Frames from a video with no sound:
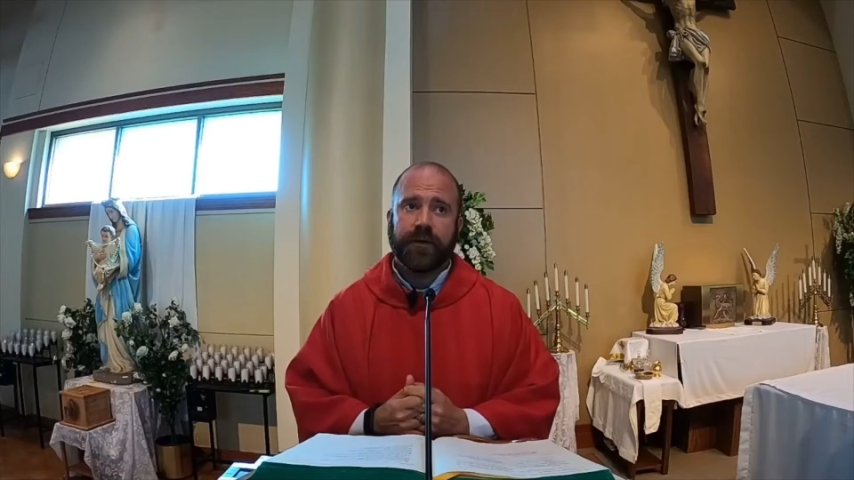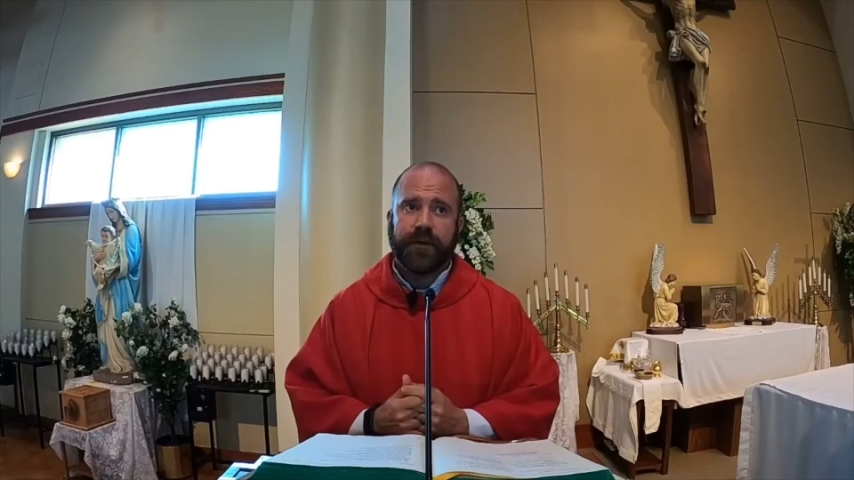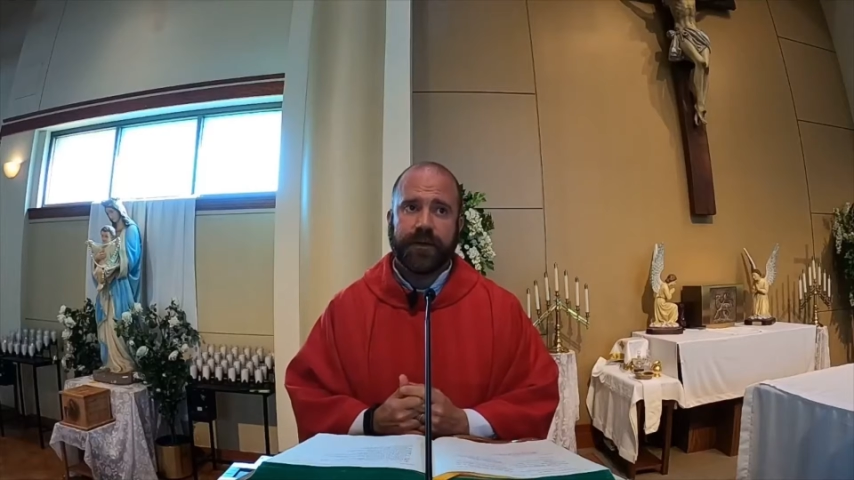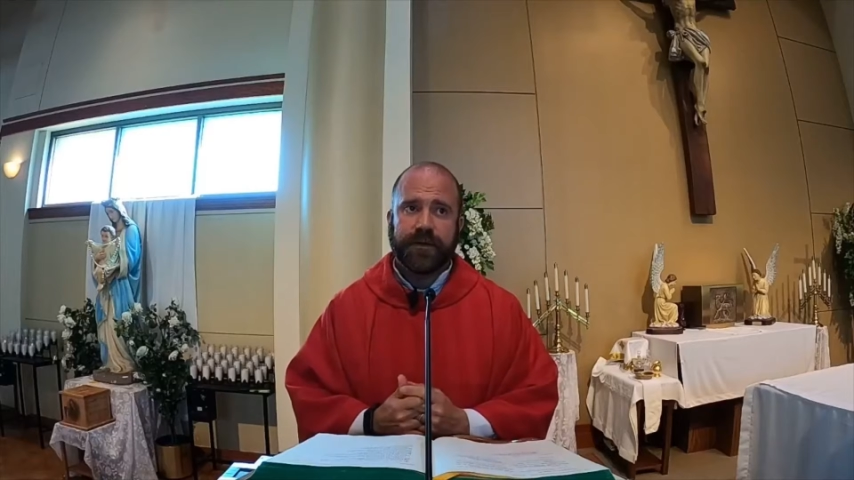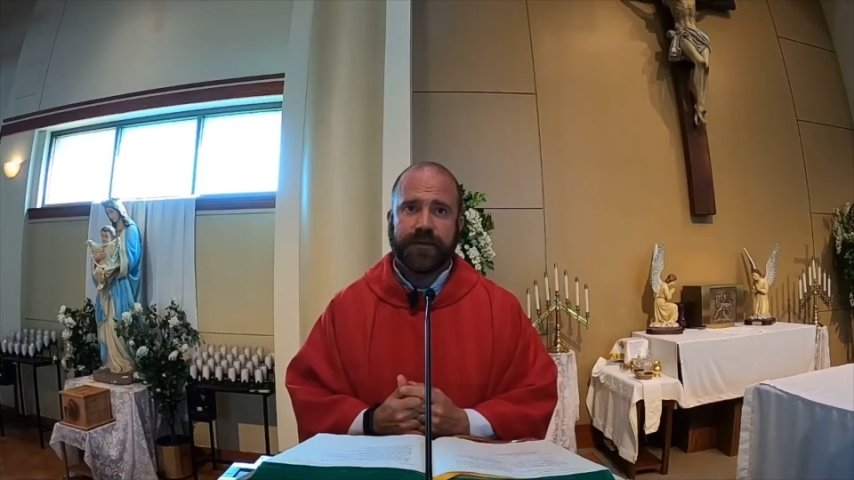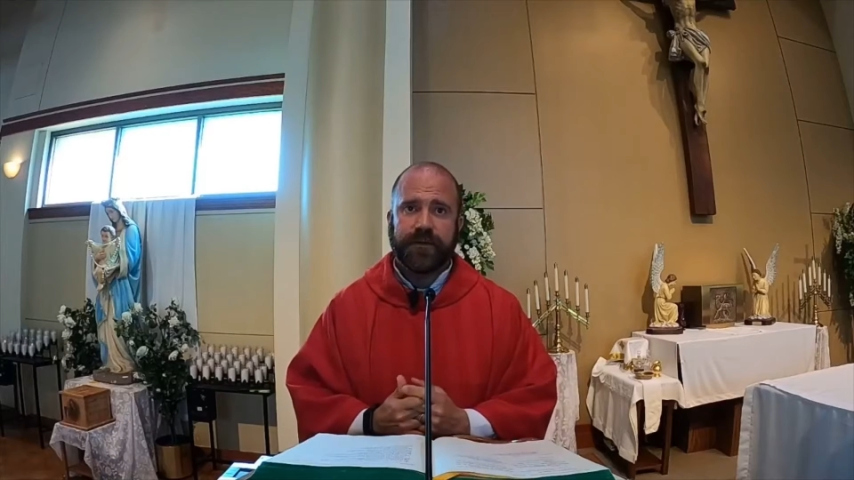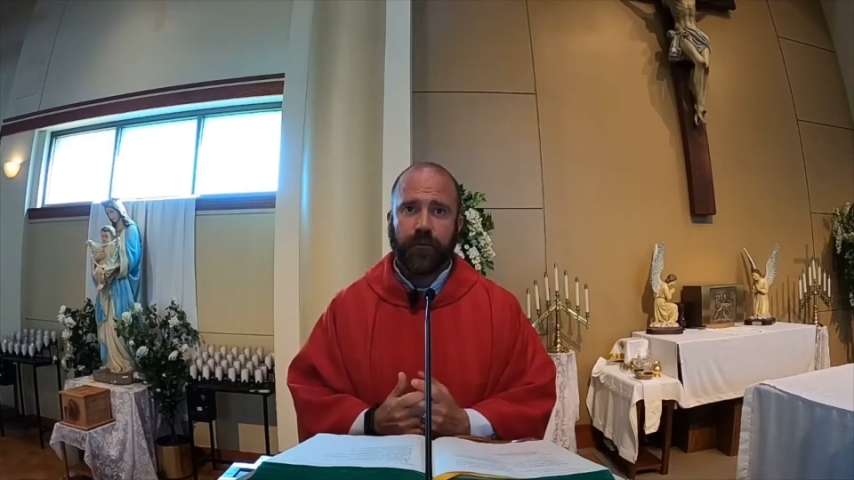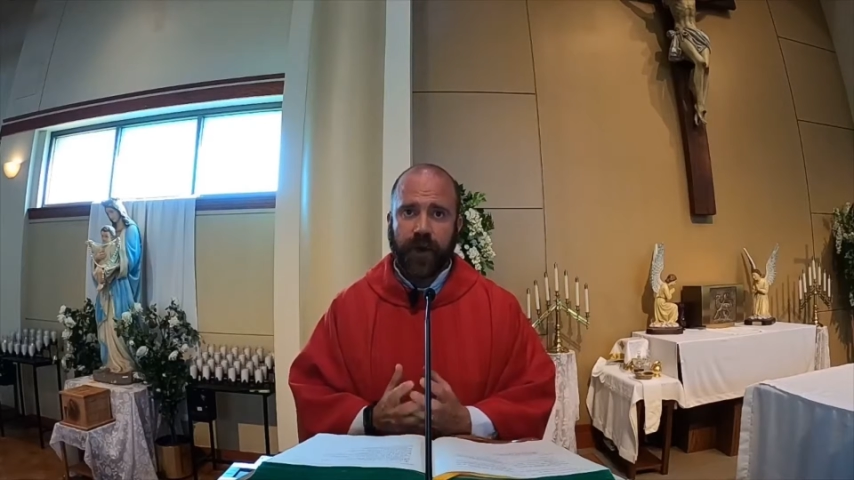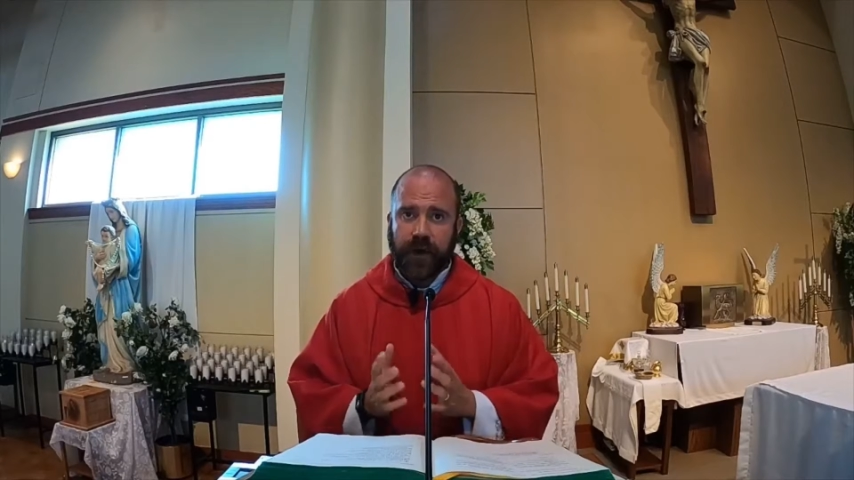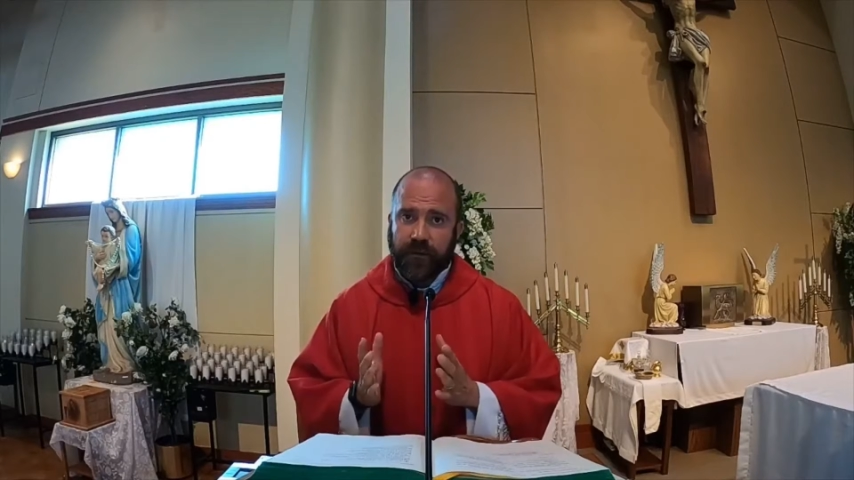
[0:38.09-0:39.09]
is the
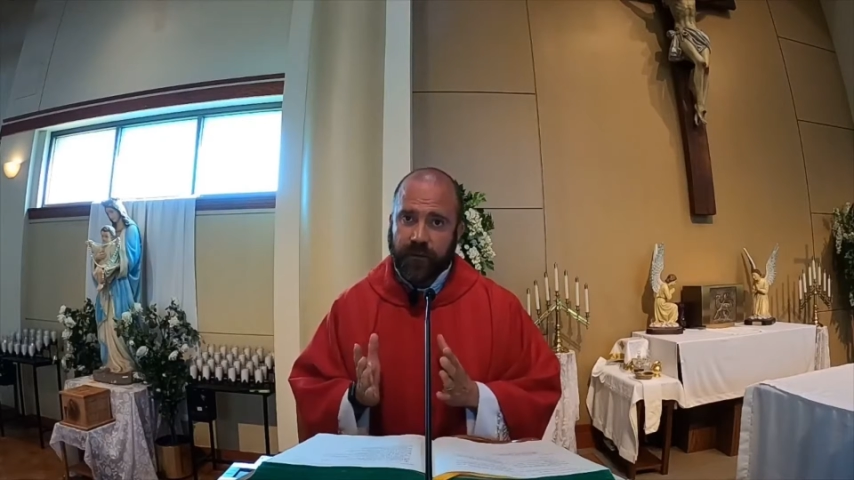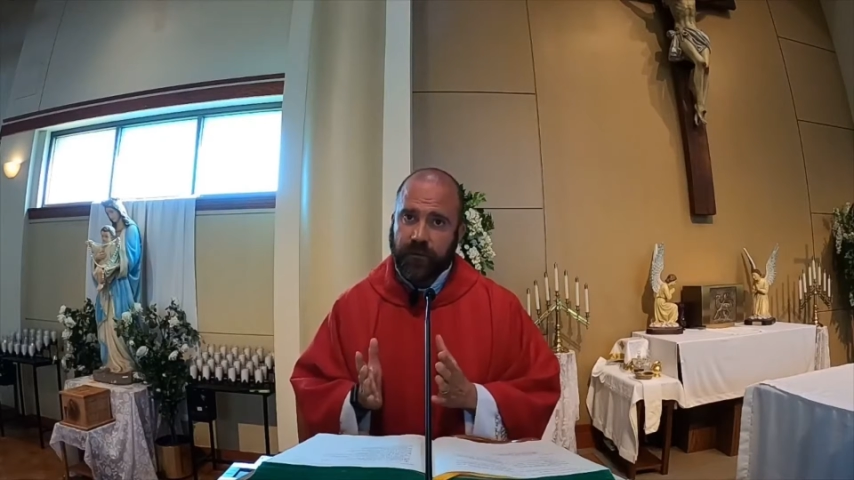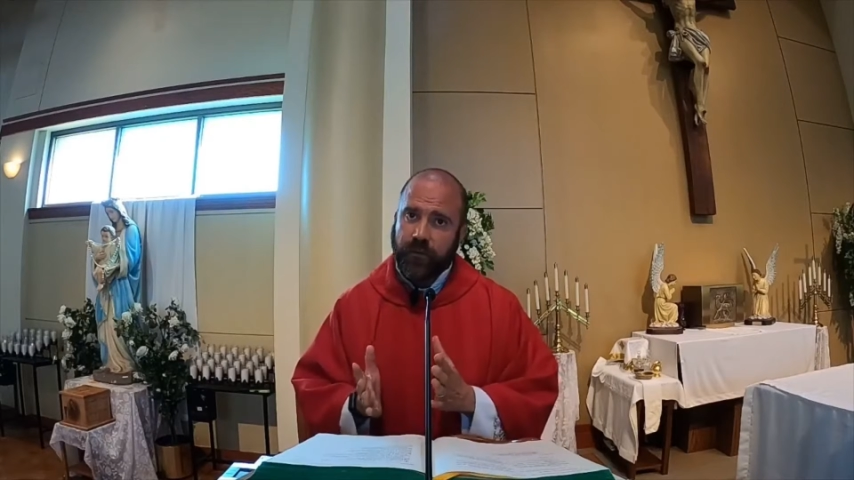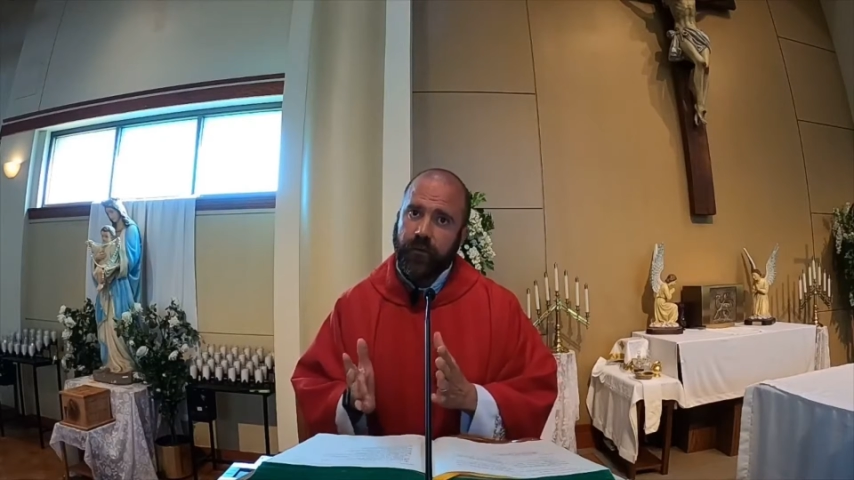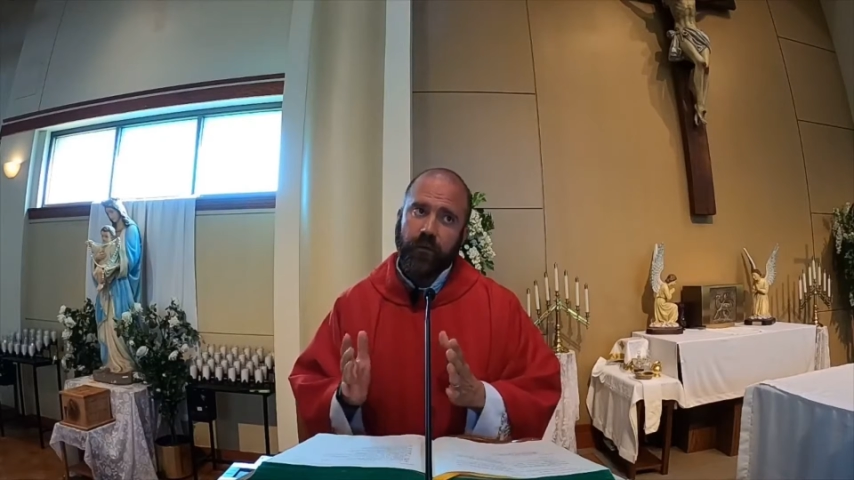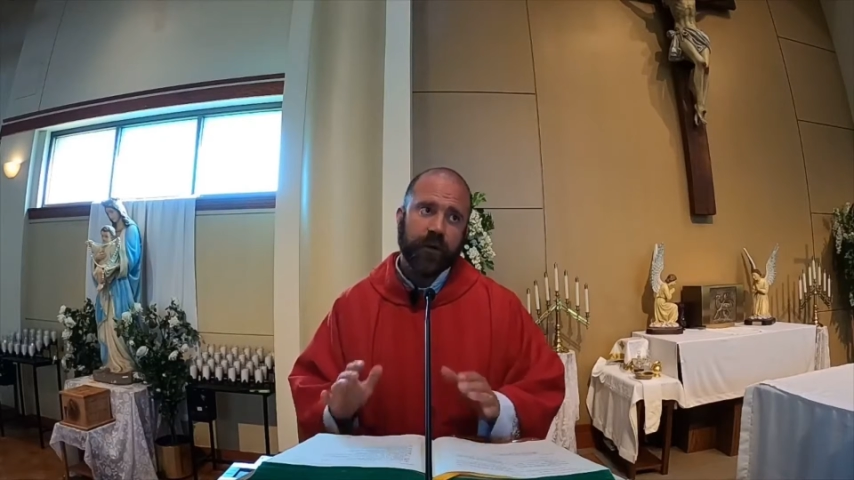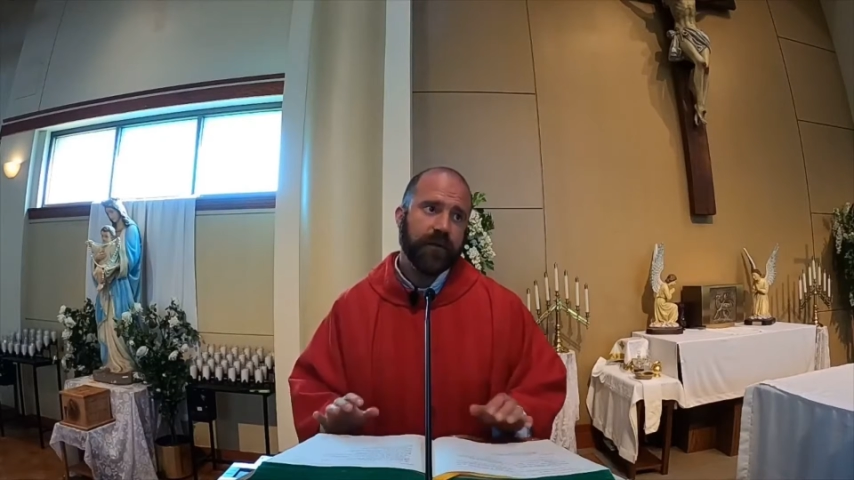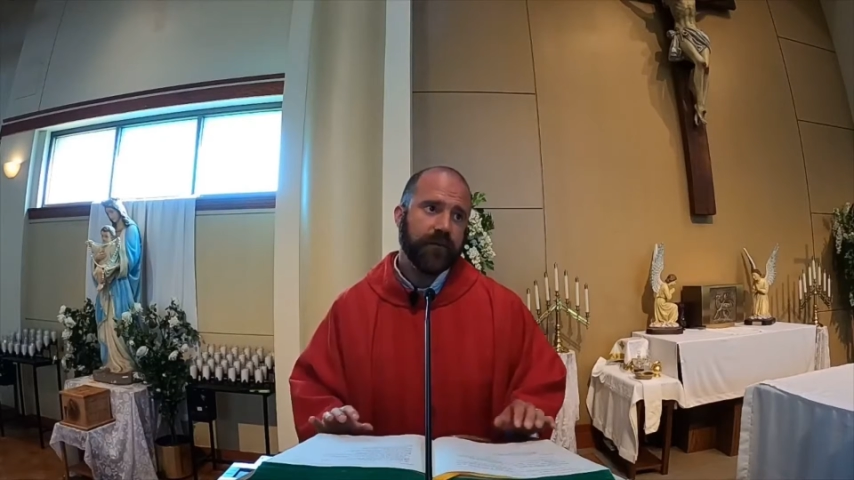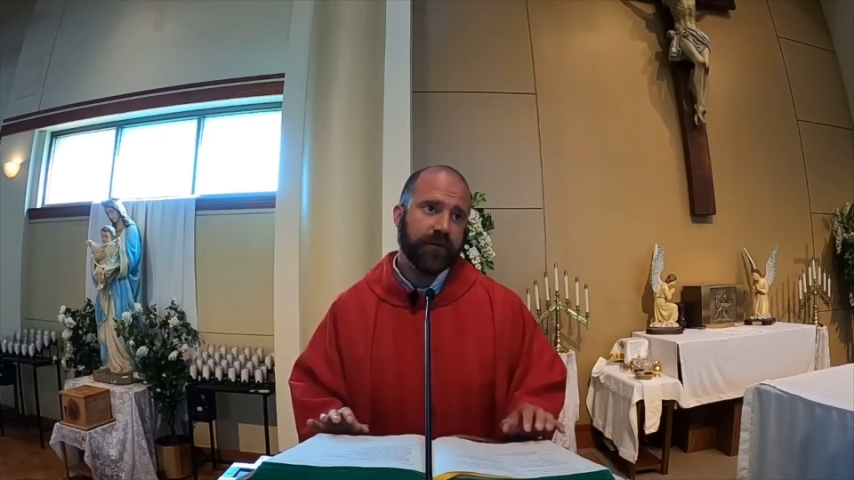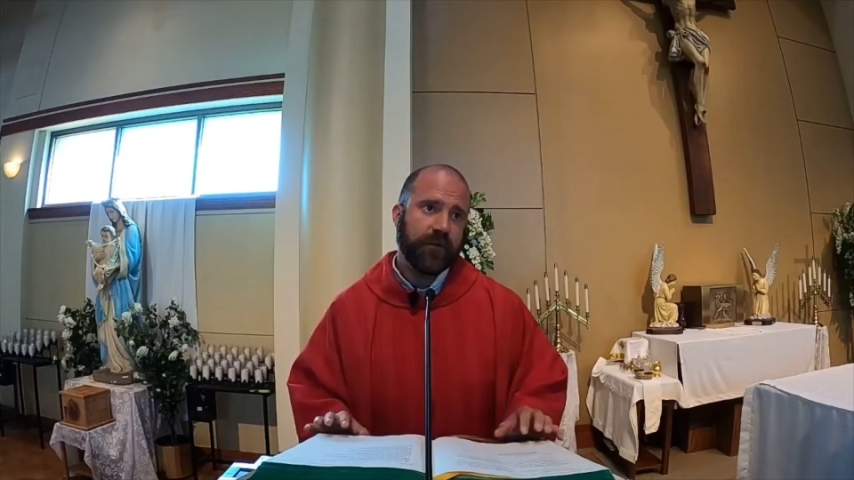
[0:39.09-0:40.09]
way through
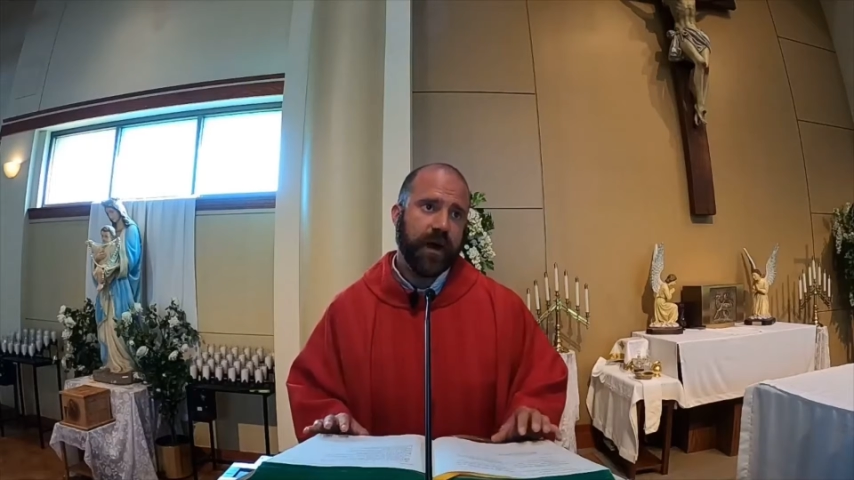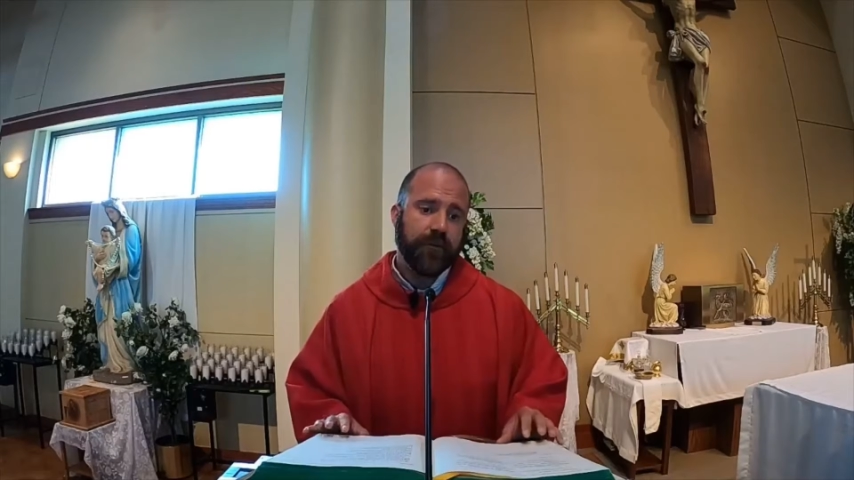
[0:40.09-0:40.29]
whatever trap.